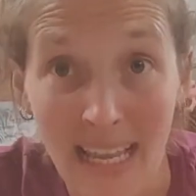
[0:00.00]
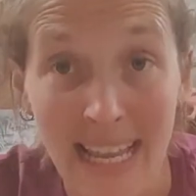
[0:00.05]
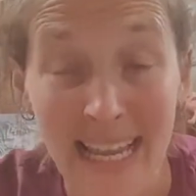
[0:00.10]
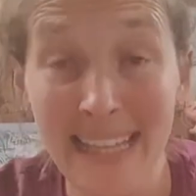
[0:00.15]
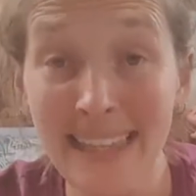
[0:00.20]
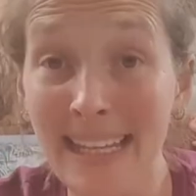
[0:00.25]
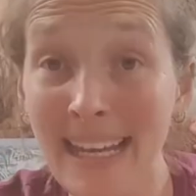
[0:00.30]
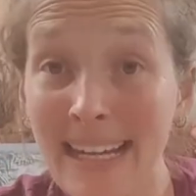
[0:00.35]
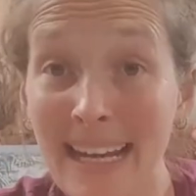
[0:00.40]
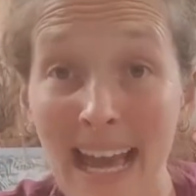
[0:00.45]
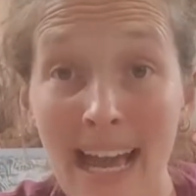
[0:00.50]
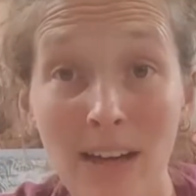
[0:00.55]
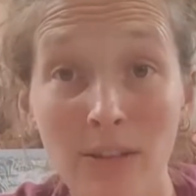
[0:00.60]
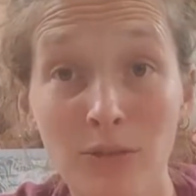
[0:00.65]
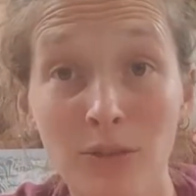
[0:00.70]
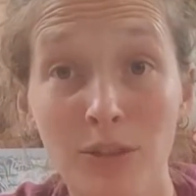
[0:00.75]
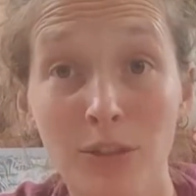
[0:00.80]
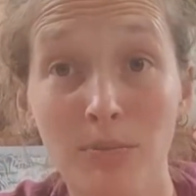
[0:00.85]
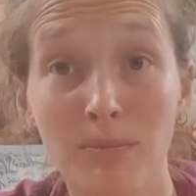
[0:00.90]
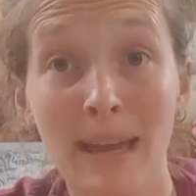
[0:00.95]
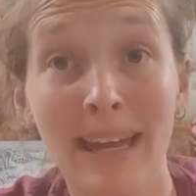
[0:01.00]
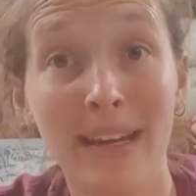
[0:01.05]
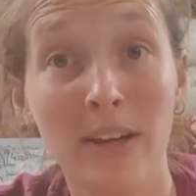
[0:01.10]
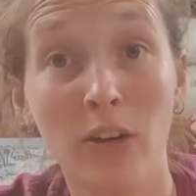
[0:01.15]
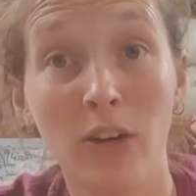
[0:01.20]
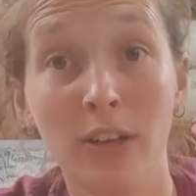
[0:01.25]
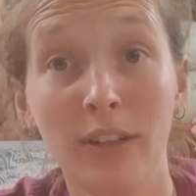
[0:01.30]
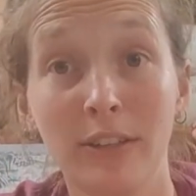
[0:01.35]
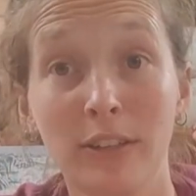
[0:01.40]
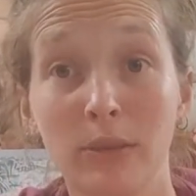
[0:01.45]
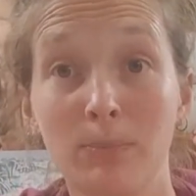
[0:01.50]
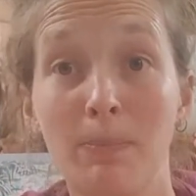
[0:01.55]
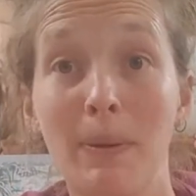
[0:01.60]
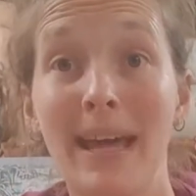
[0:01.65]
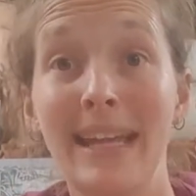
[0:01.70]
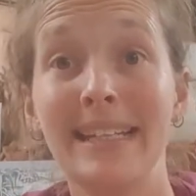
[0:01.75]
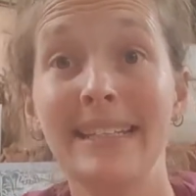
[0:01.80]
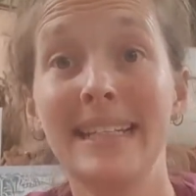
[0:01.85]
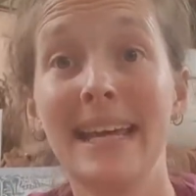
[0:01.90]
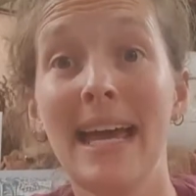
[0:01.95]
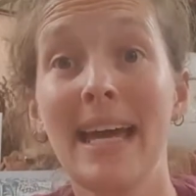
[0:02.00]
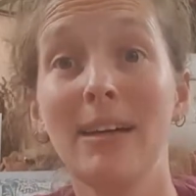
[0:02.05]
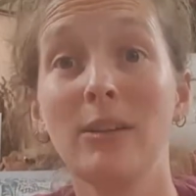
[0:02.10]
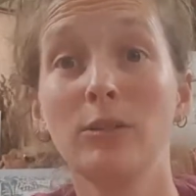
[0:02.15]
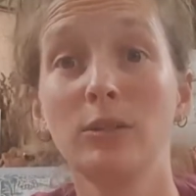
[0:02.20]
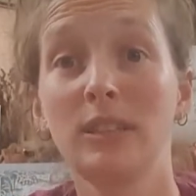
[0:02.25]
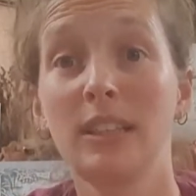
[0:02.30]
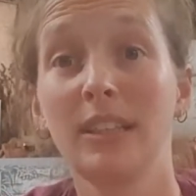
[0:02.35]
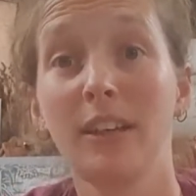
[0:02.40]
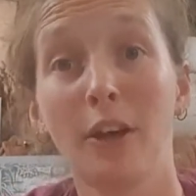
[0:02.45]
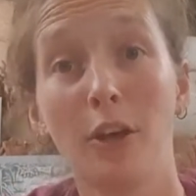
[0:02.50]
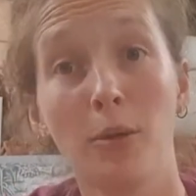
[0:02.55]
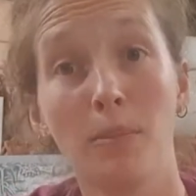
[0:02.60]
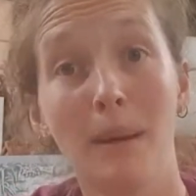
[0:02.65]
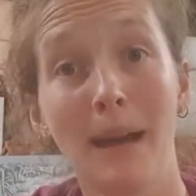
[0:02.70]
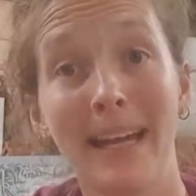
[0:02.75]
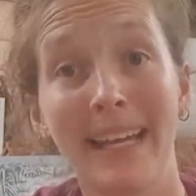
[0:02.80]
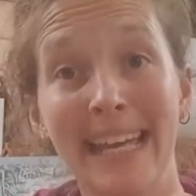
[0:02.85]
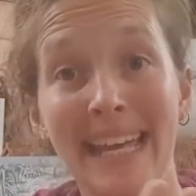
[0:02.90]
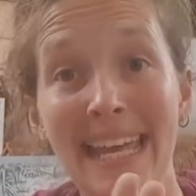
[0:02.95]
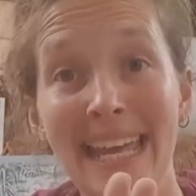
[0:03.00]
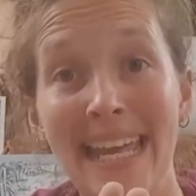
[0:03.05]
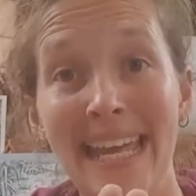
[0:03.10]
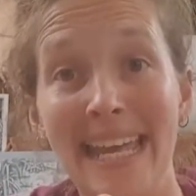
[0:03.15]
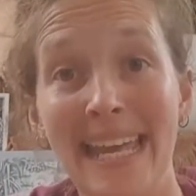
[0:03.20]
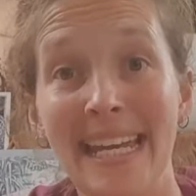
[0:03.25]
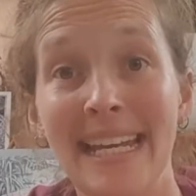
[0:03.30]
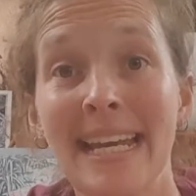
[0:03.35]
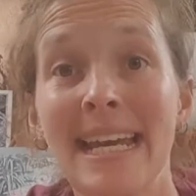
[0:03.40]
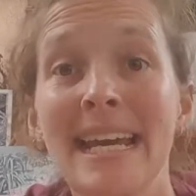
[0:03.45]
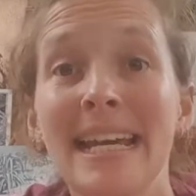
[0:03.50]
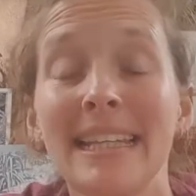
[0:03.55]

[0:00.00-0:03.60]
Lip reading: and then how to make coils bend out and go back in,